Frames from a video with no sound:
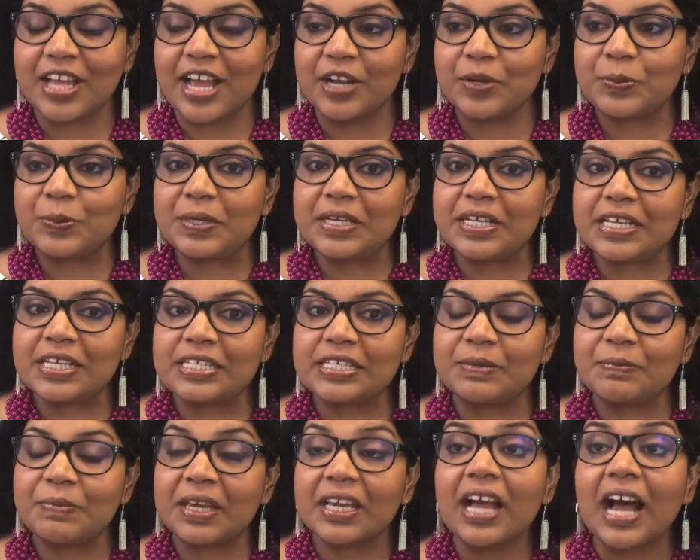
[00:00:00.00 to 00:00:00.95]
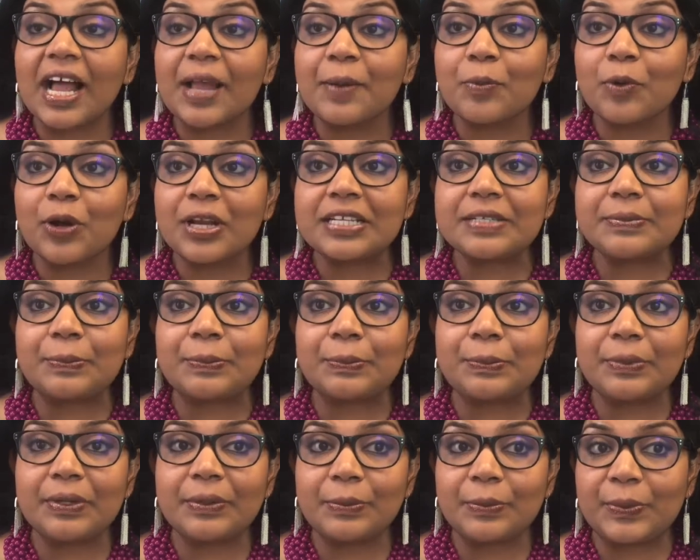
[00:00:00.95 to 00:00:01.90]
That was a big high point
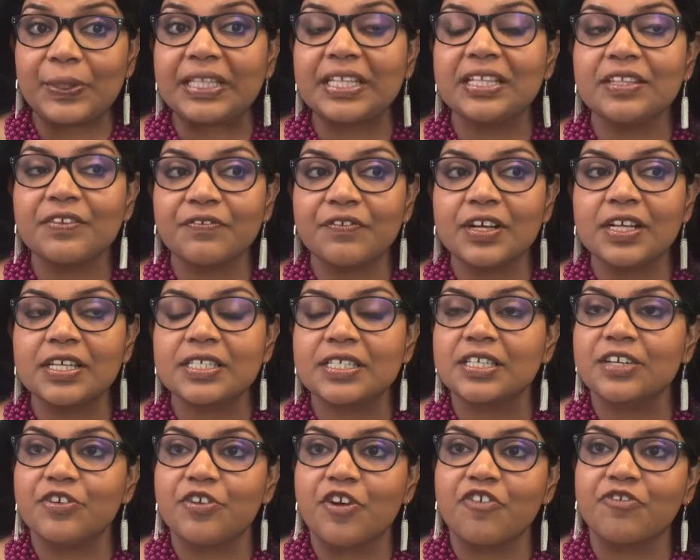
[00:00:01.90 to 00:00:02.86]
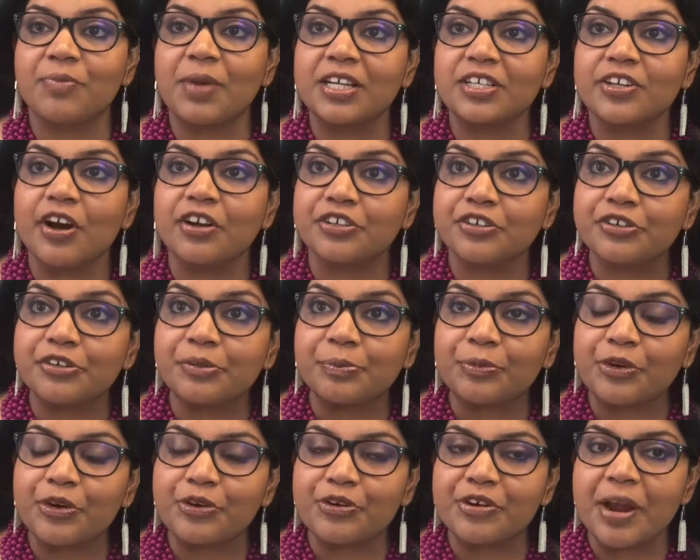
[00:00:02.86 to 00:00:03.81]
within the first year of my doctoral
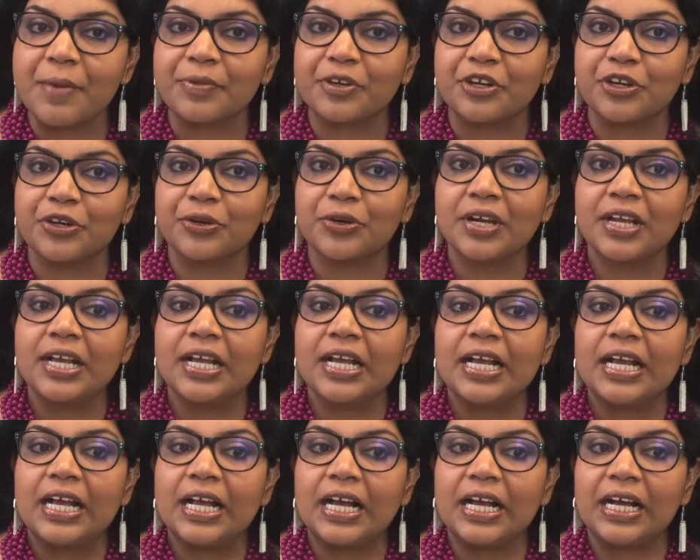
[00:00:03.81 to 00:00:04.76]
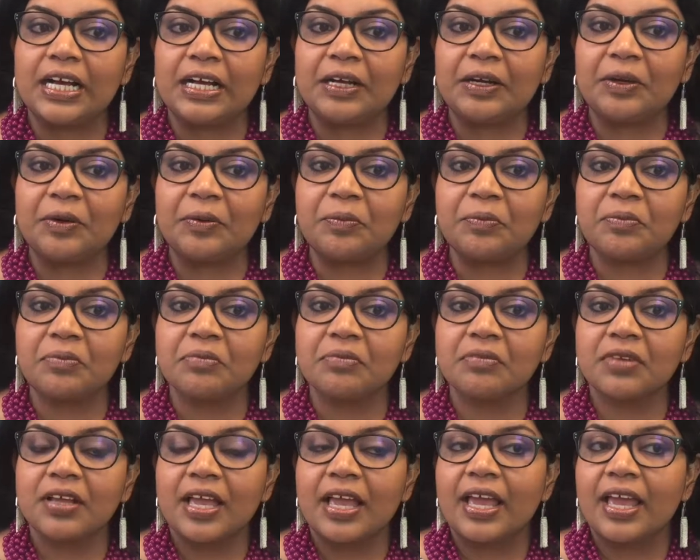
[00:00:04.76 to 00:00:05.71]
program here. Um,
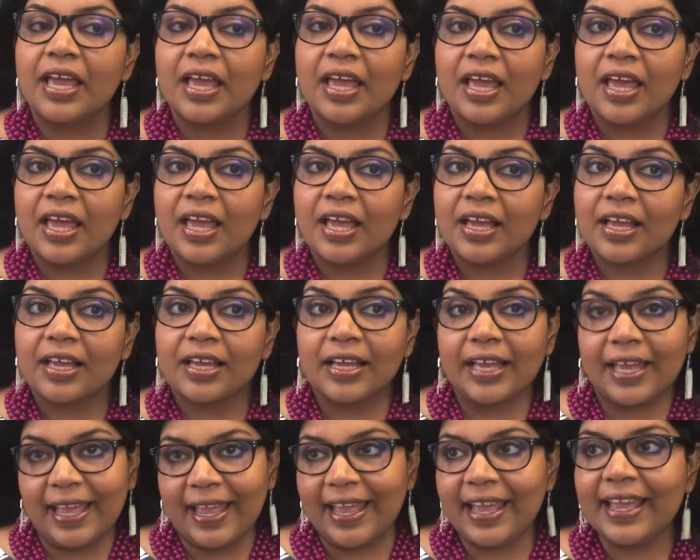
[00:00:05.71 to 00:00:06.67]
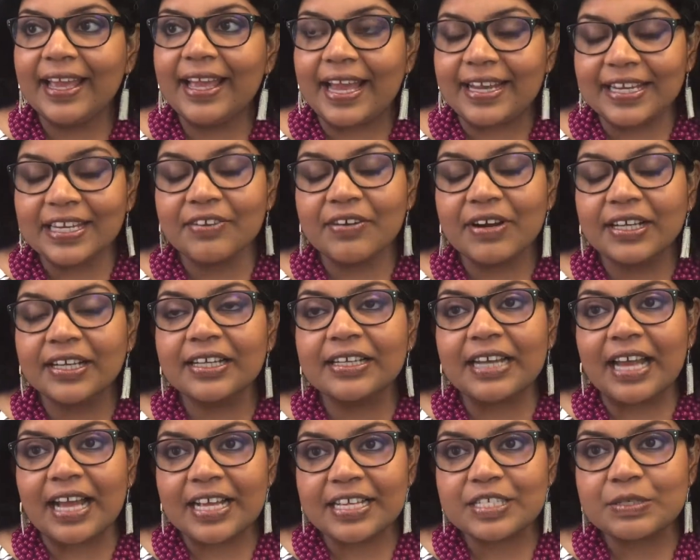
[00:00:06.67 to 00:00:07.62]
a getting
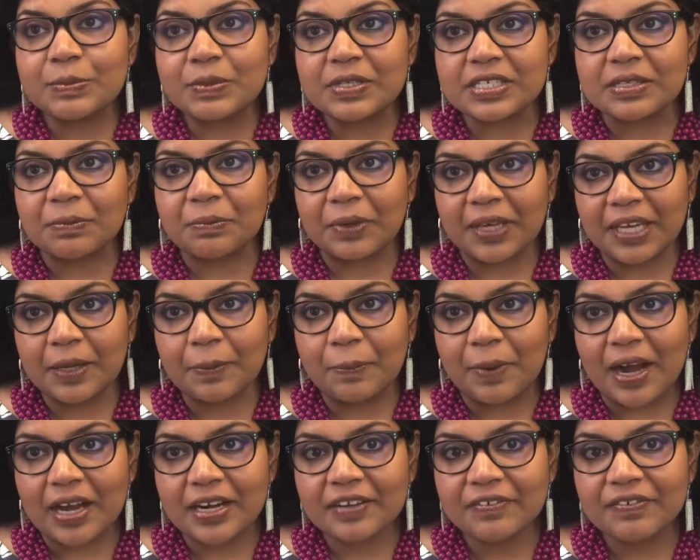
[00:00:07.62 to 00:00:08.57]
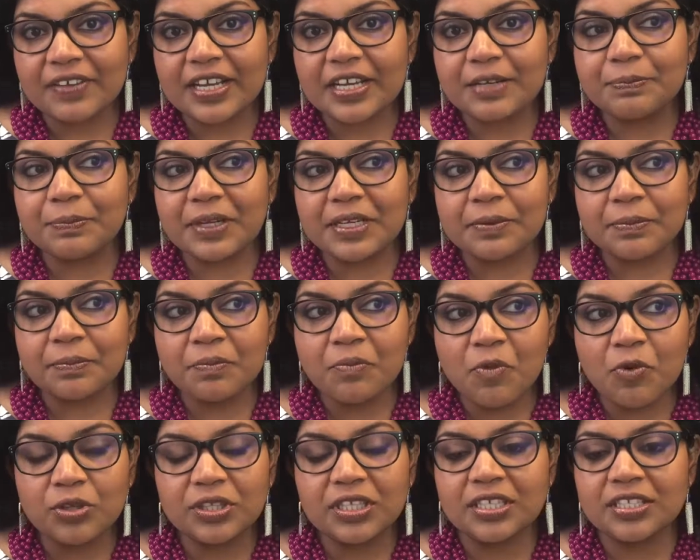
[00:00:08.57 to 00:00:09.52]
recognized was a big part of it, but
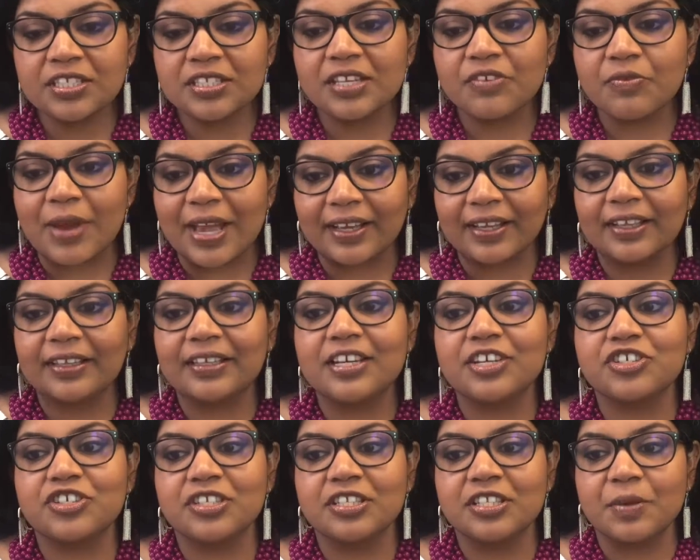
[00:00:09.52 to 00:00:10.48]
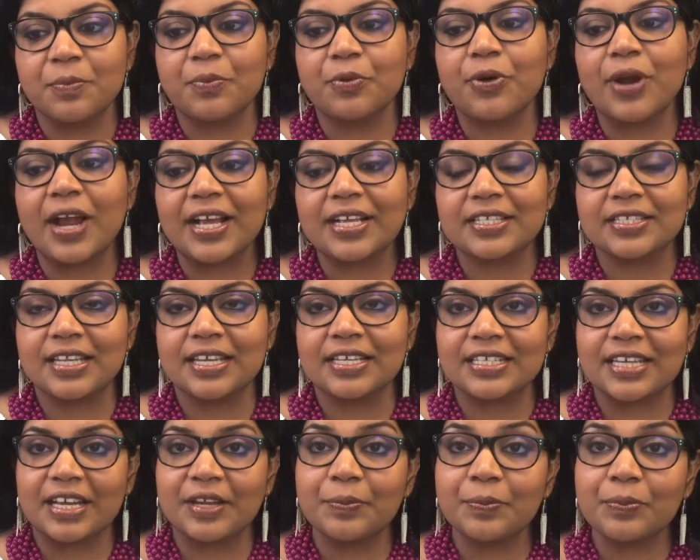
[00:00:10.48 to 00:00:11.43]
more than the recognition, the price, the
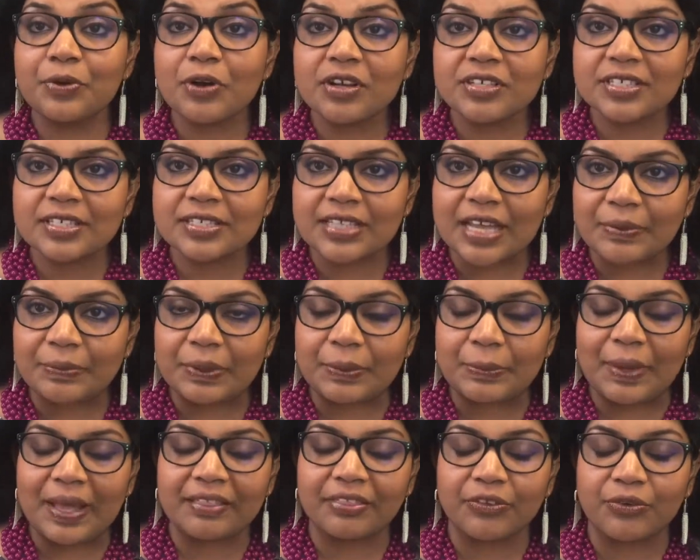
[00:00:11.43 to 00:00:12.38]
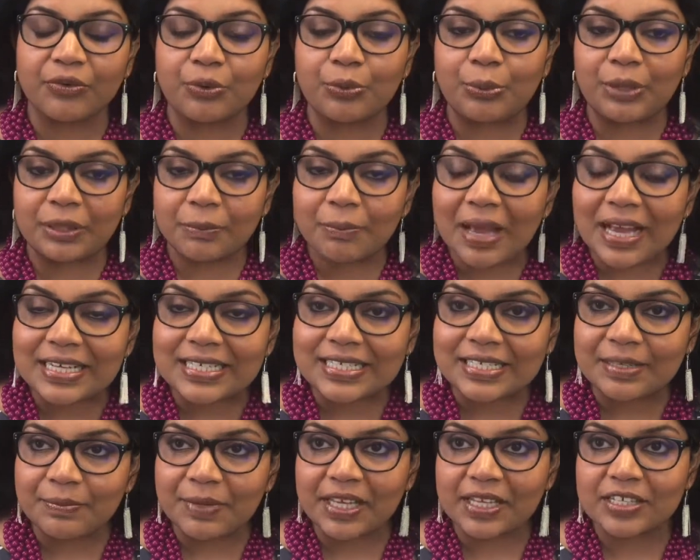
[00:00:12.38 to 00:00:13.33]
entire process that we went through with my
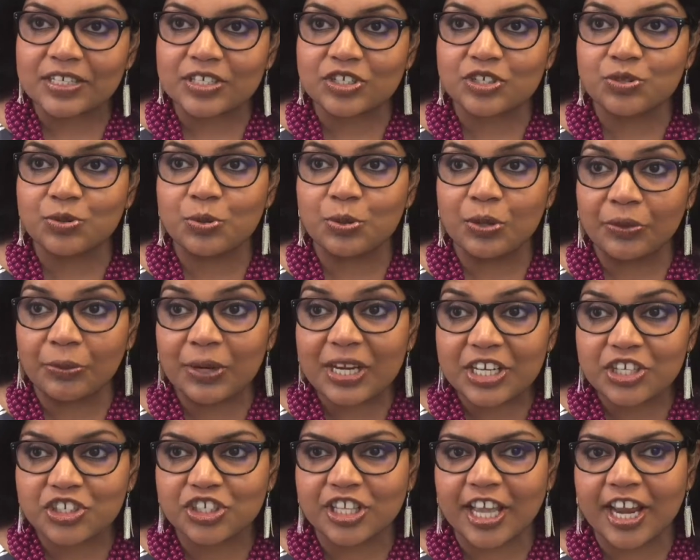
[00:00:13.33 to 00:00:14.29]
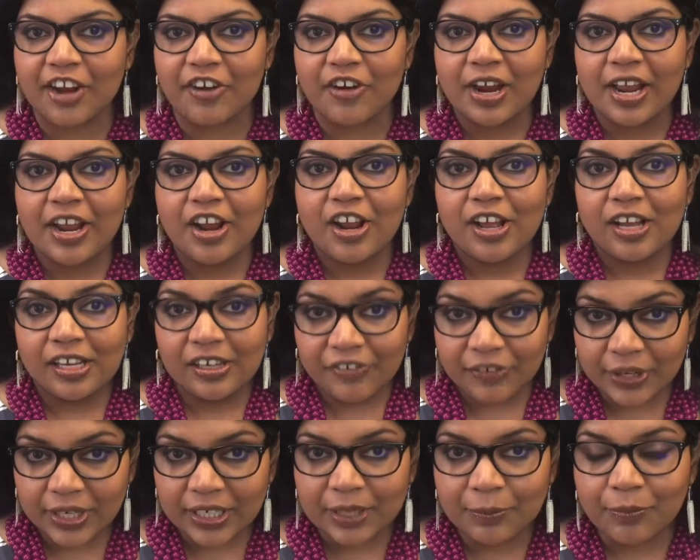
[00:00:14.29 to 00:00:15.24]
teammates to reach there,
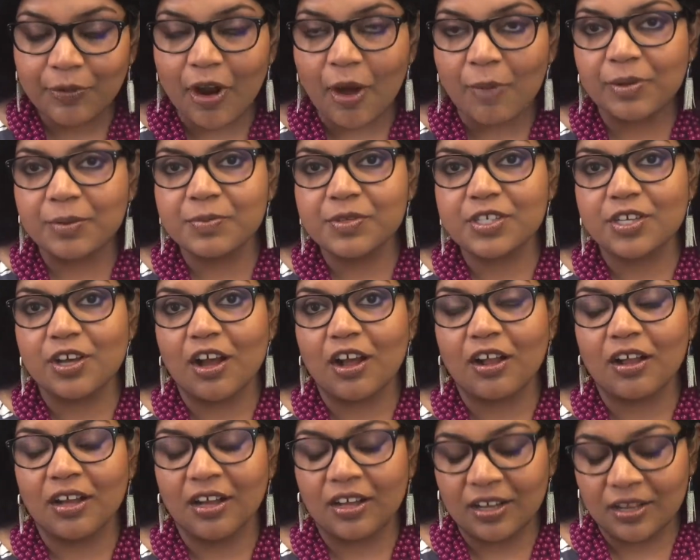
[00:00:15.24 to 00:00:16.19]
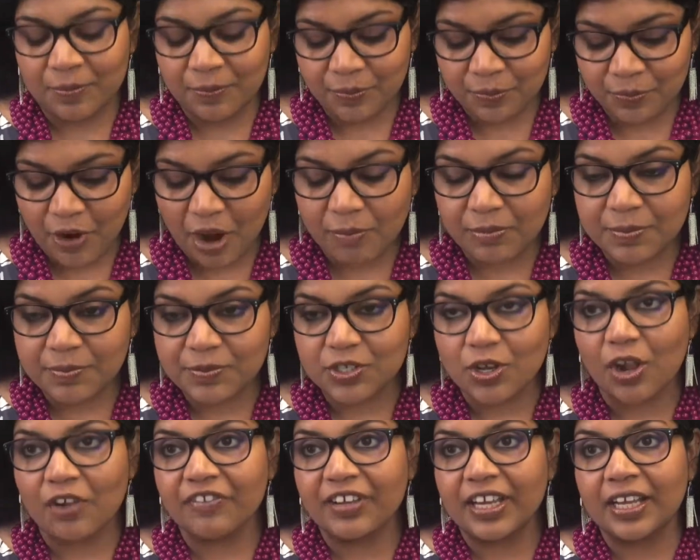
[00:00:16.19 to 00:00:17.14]
really problem so uh, problem
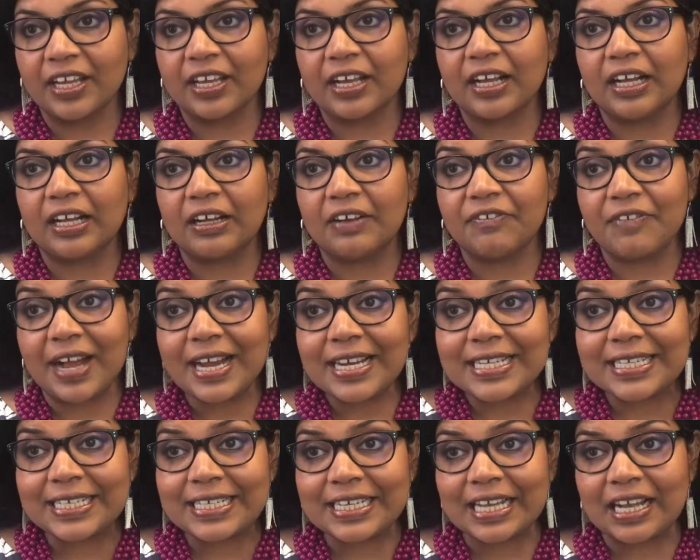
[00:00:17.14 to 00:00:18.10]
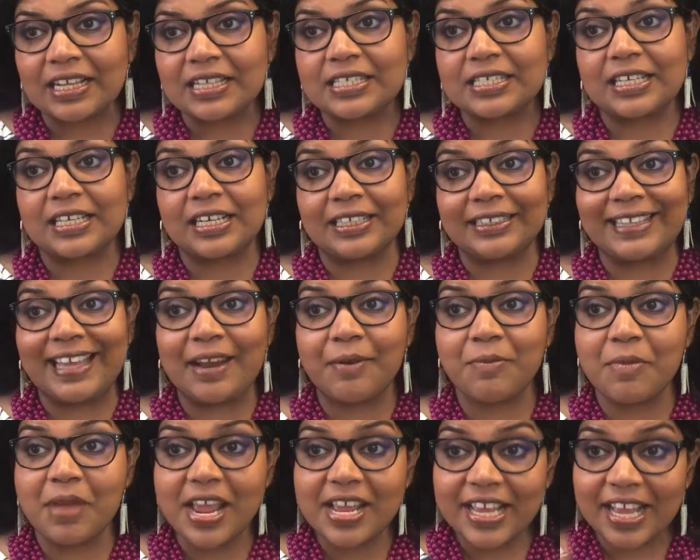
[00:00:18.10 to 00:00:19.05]
solving, uh, finding an answer,
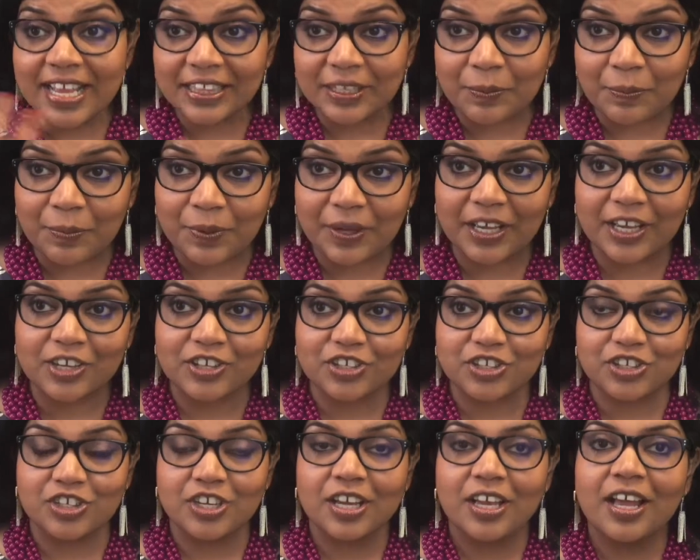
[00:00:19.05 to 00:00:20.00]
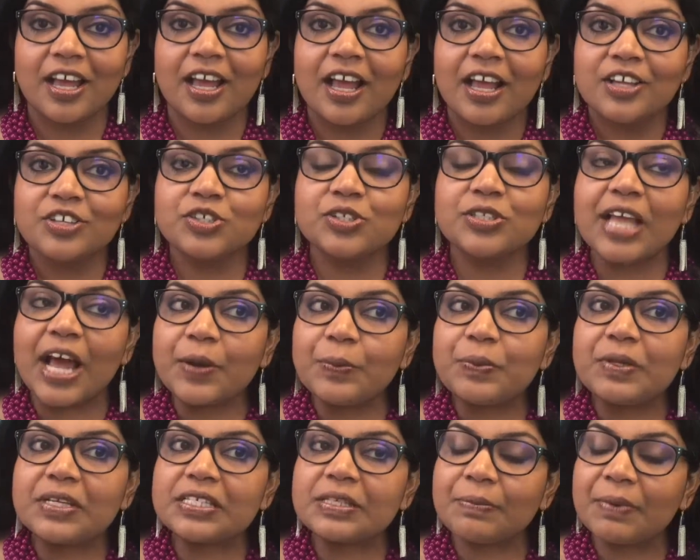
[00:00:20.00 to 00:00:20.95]
then making the pitch. So
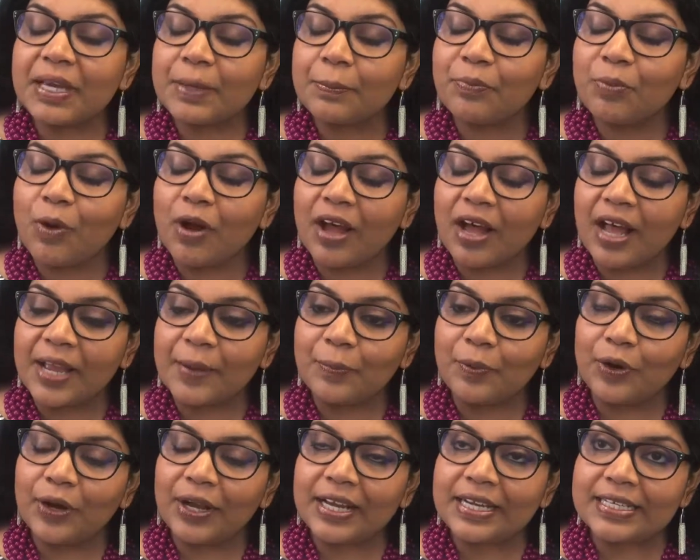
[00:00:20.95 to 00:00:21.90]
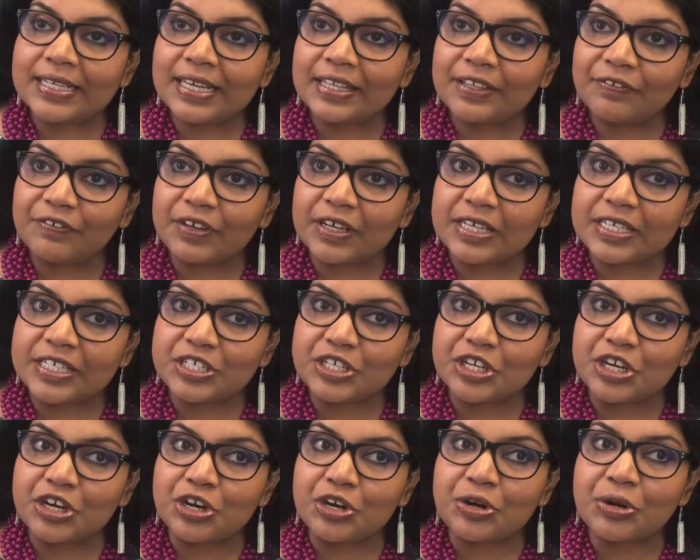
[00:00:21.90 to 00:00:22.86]
that was a big high point in the
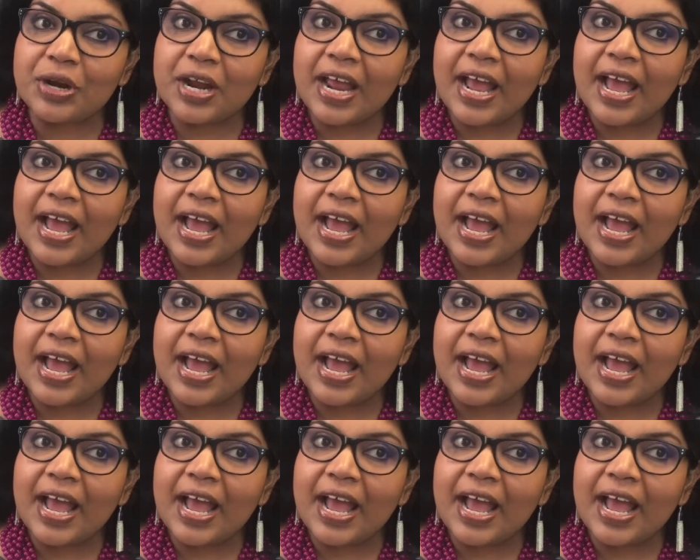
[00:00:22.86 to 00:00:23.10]
first year.